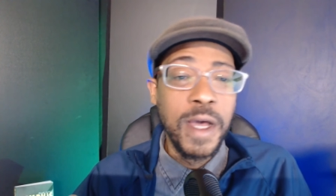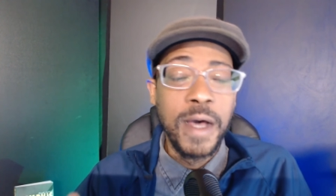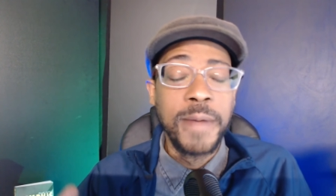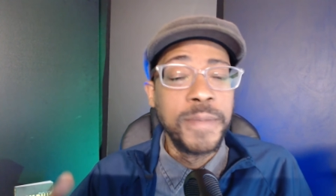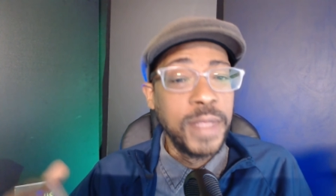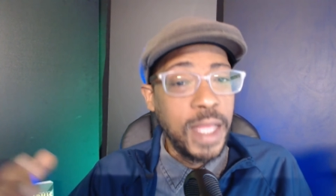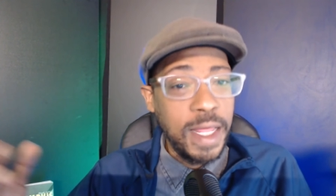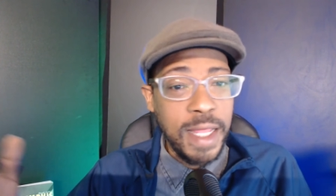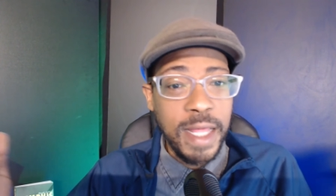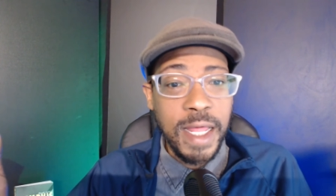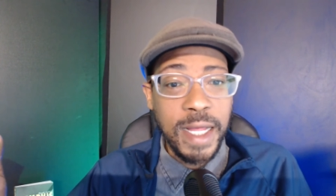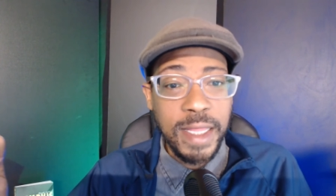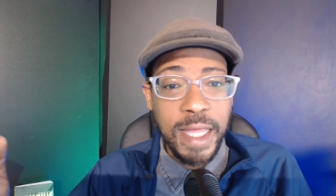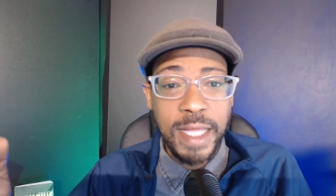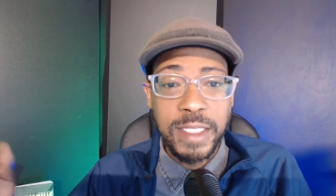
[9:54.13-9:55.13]
um, that,
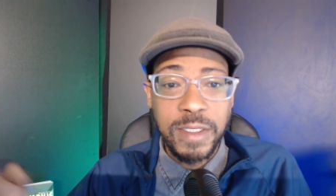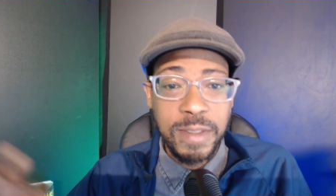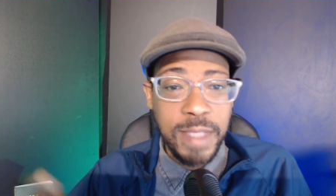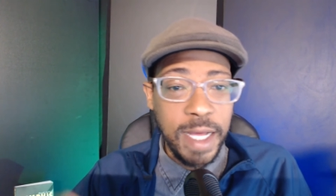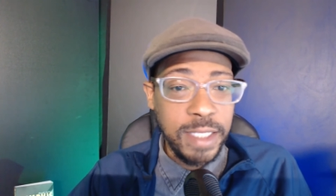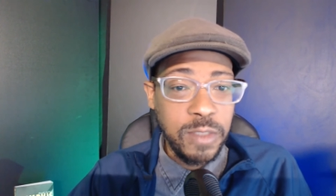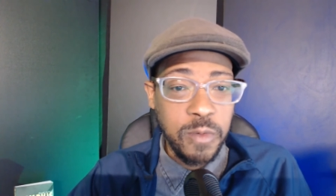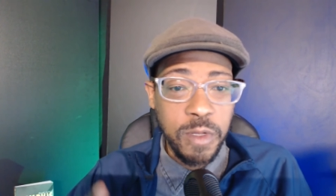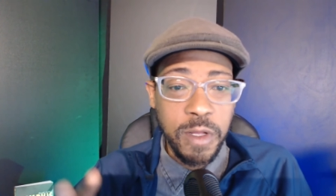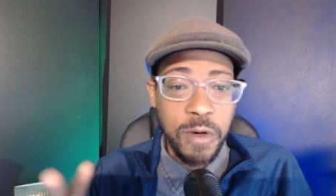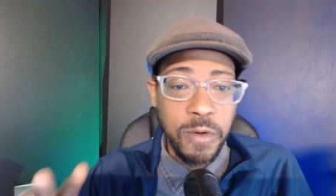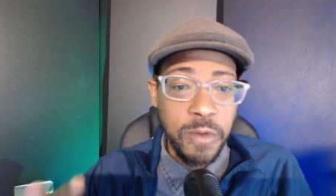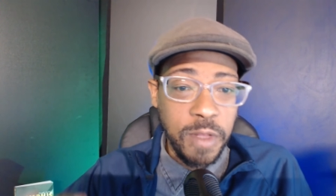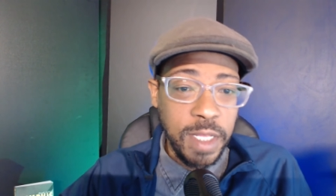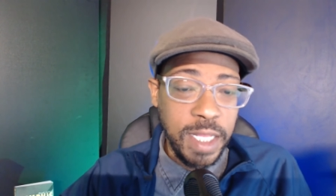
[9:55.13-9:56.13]
that, that's that's where
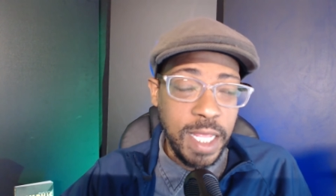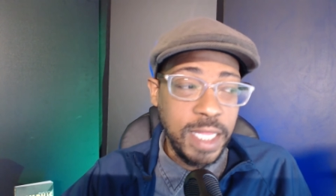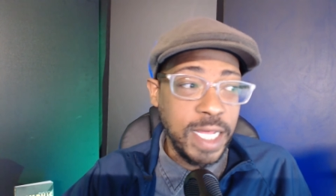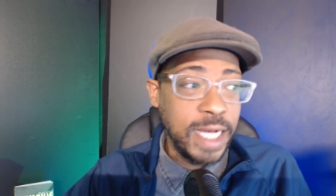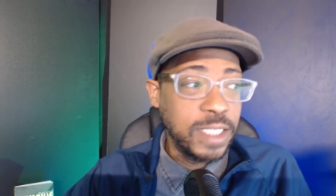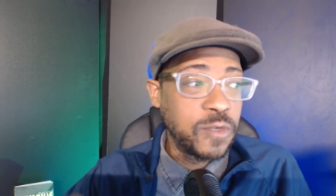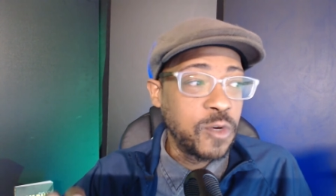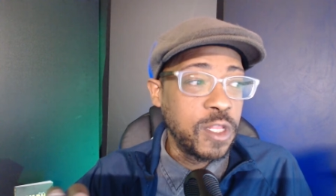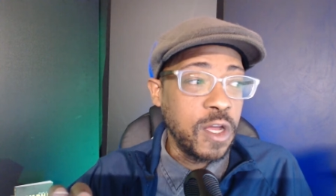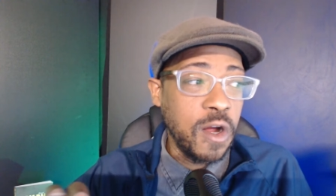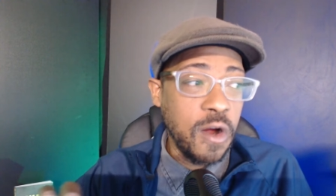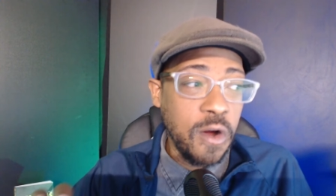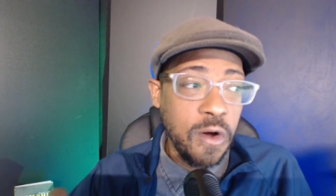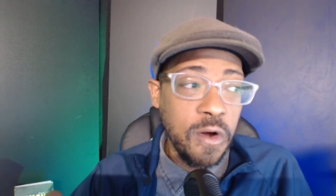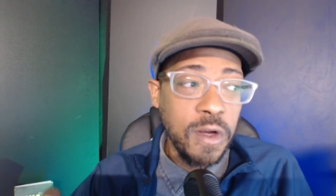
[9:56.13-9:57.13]
the that's where
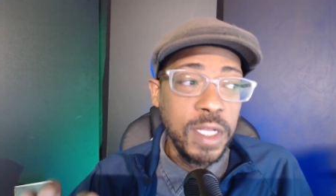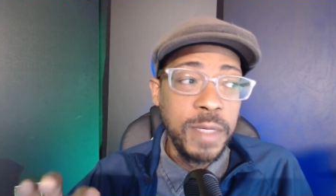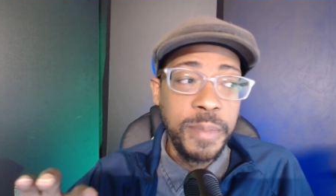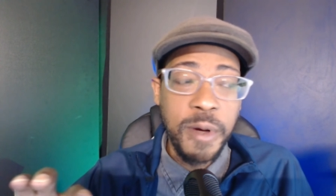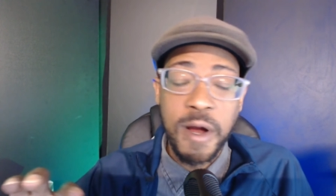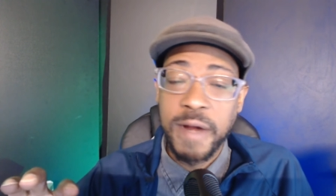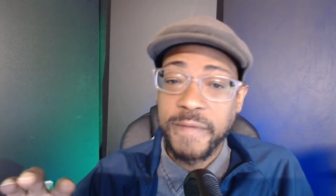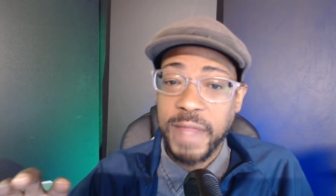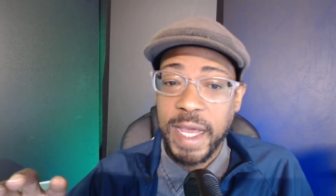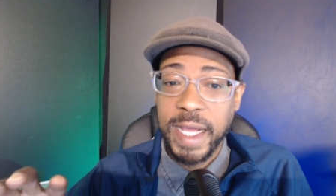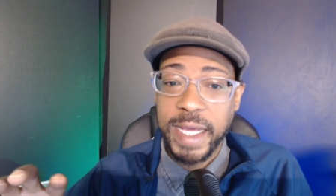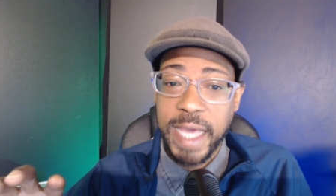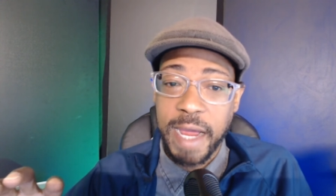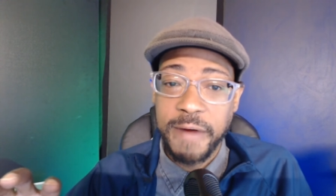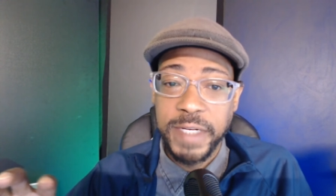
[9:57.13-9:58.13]
the early part of
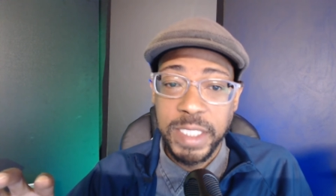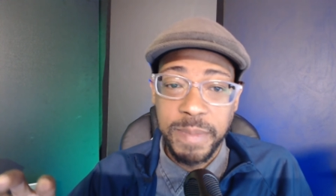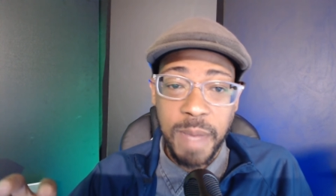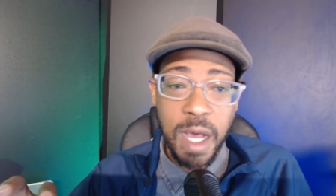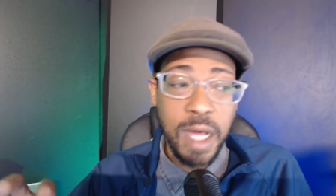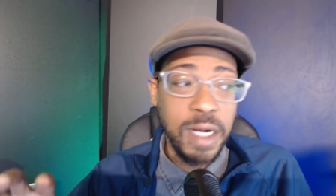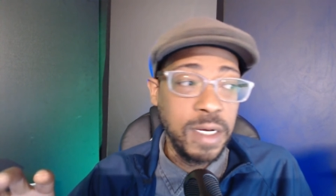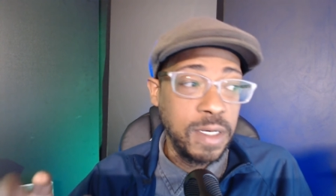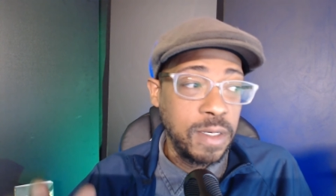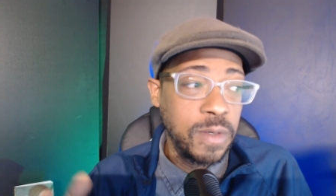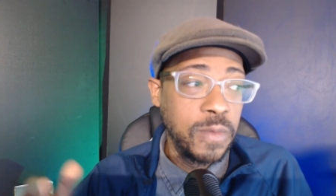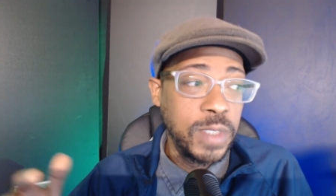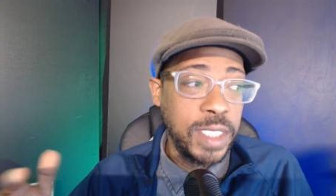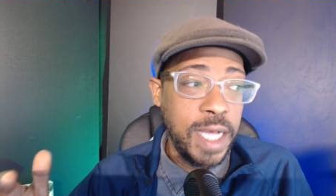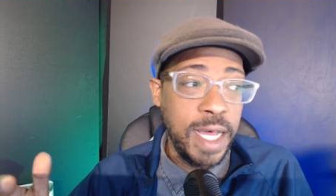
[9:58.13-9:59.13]
that charismata
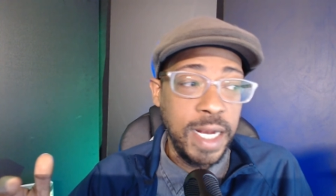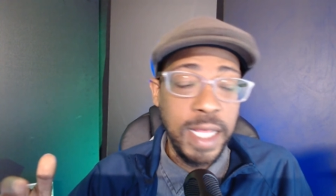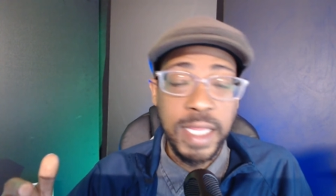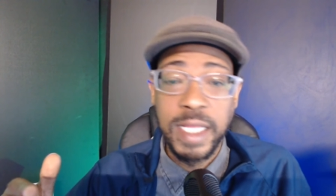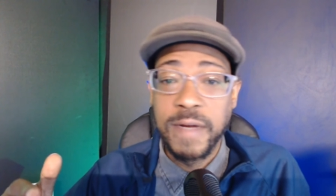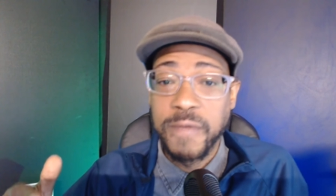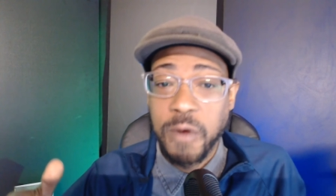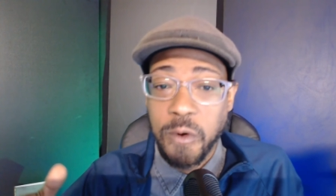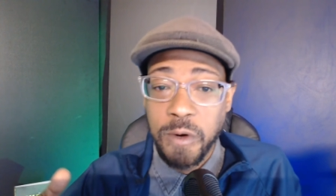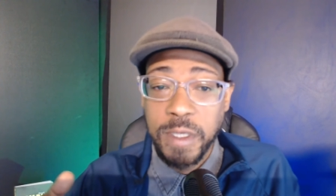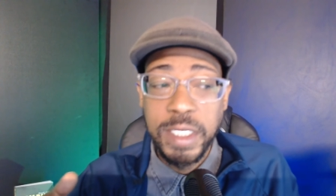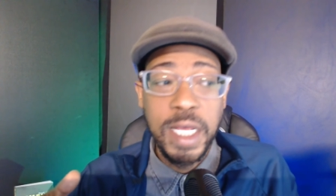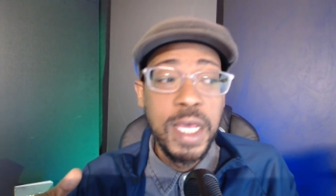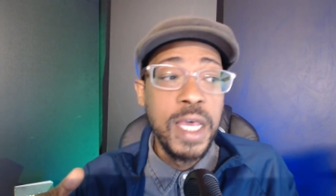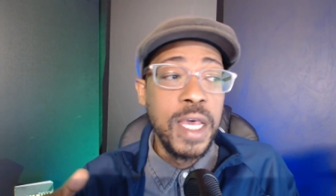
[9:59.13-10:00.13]
was at, and then of
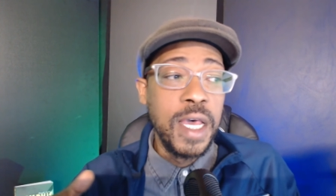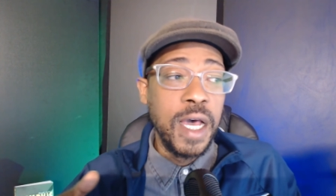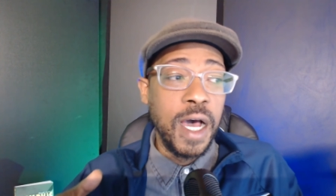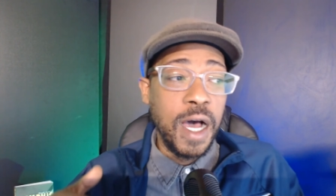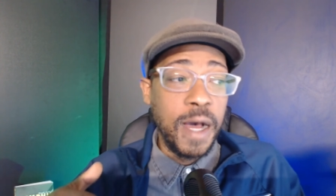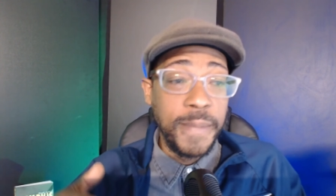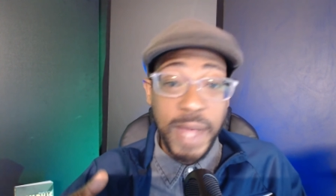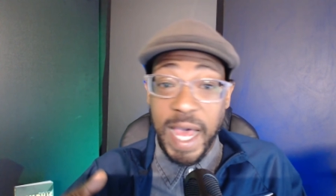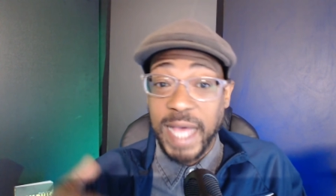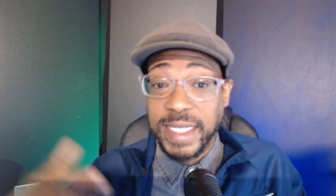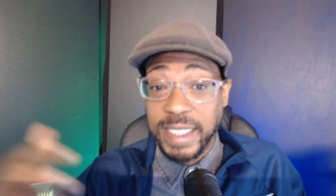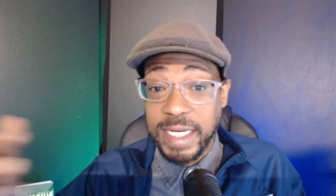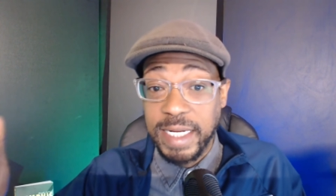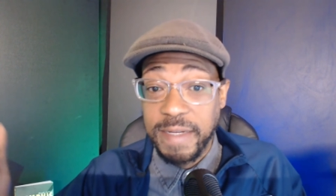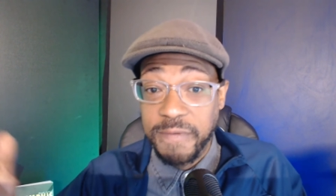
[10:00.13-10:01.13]
course, um,
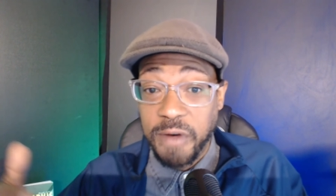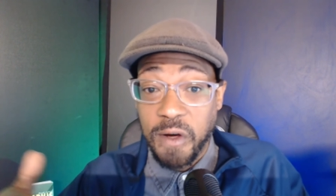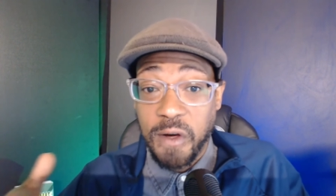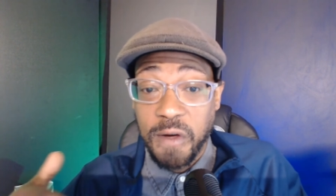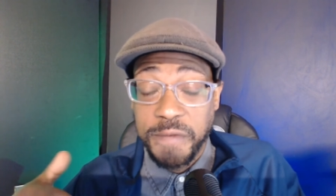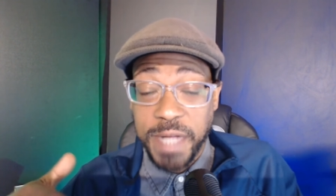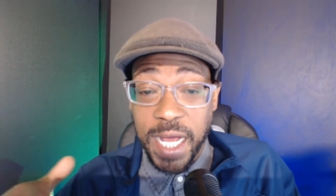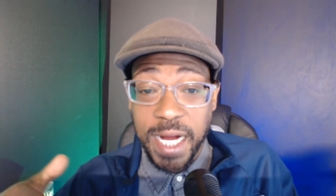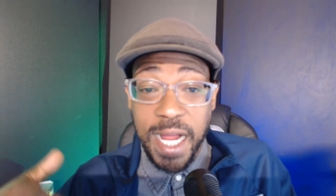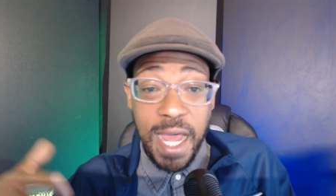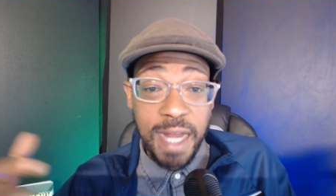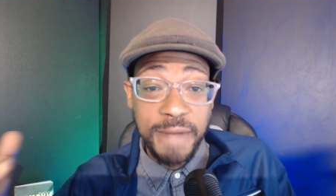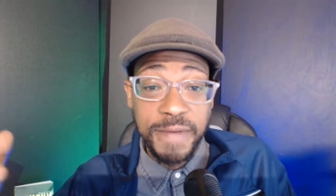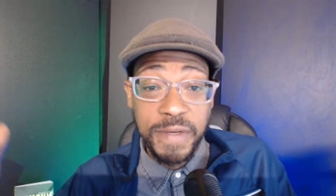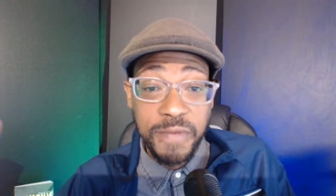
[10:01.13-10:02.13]
as it evolved, I
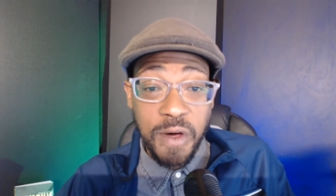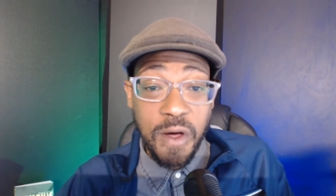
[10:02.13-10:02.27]
kind of